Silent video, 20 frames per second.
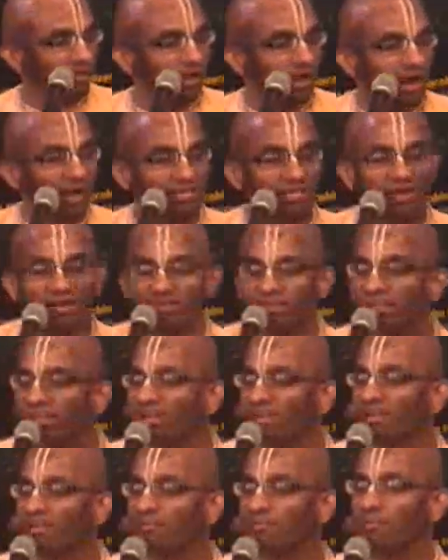And at that
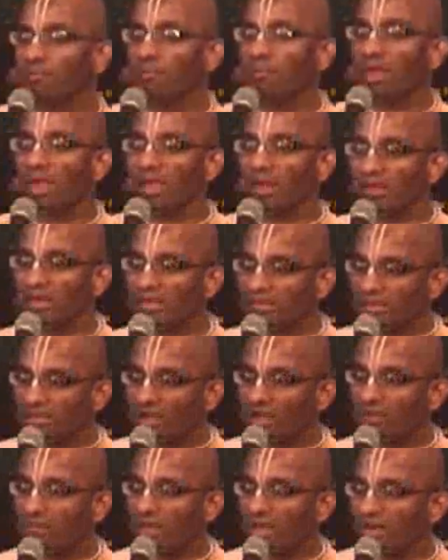time, many
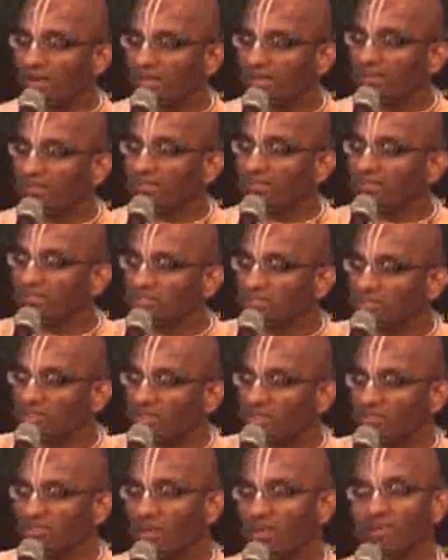young Americans
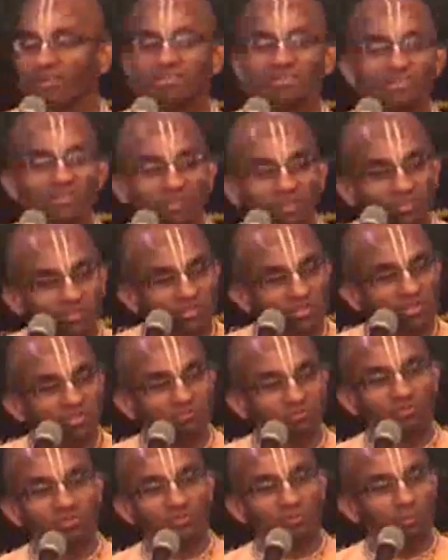started searching
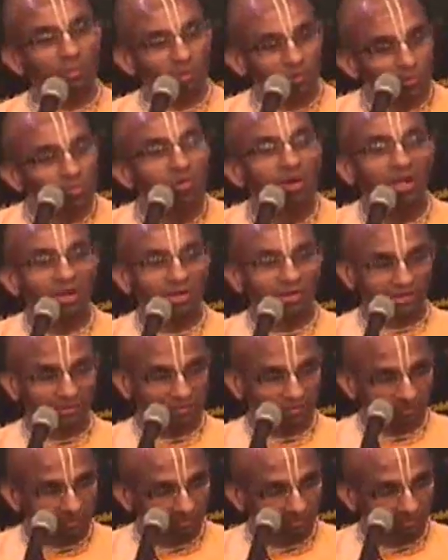for spirituality.